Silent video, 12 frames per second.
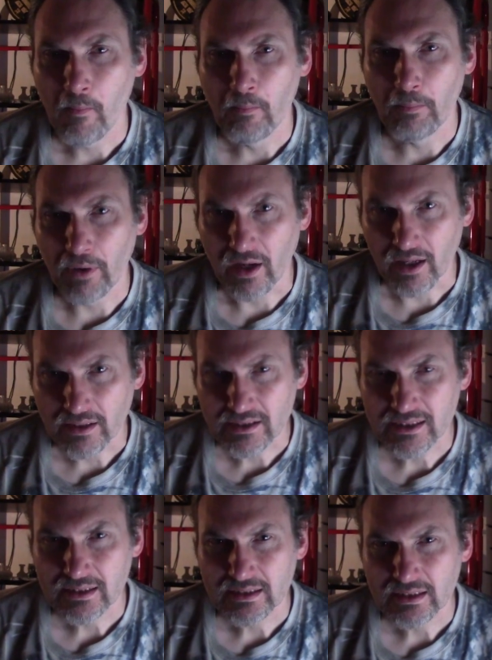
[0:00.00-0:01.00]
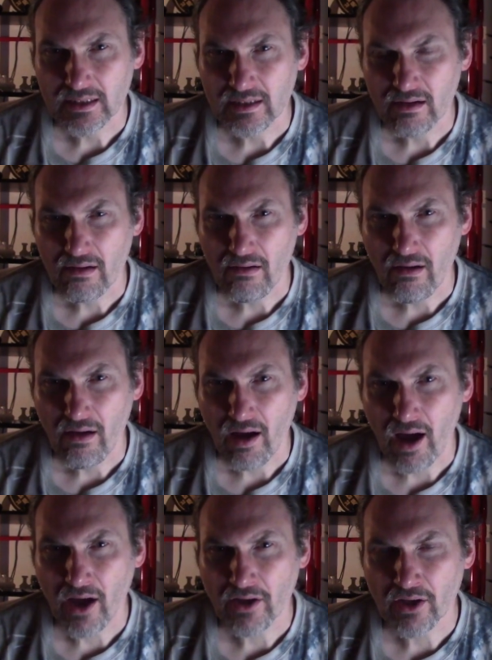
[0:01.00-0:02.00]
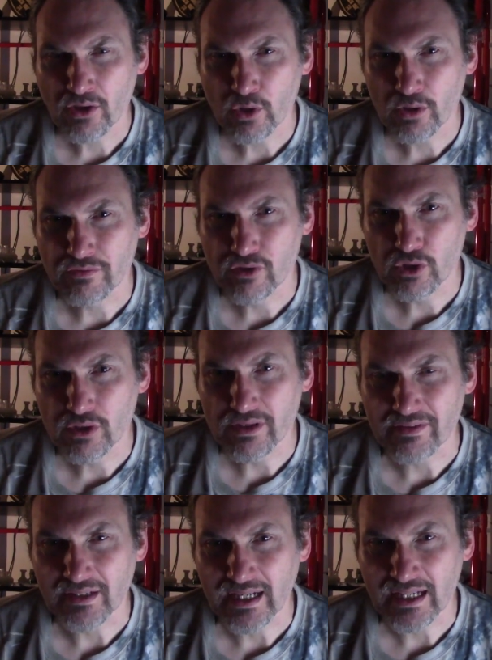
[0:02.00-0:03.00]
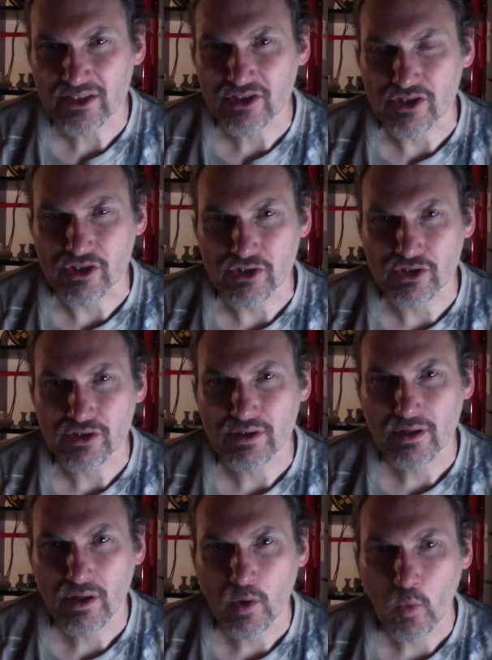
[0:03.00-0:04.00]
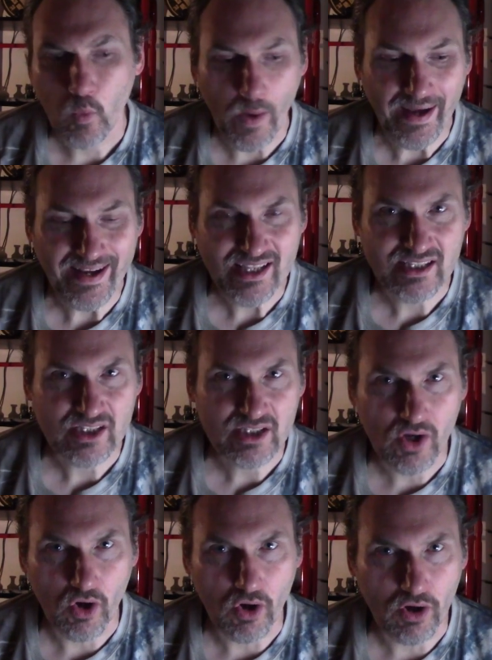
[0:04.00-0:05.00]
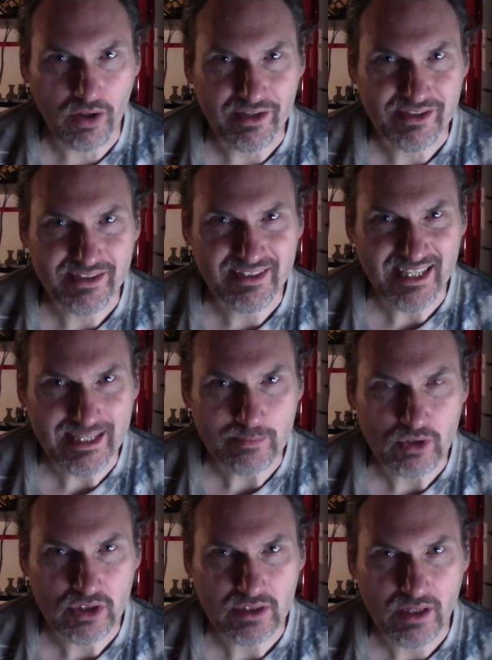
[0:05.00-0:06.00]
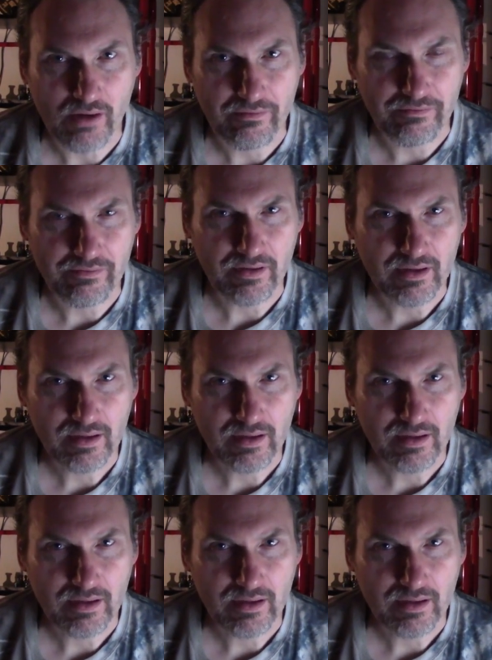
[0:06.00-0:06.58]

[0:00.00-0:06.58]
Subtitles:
But how can you have 2 different answers when it's all the same stuff?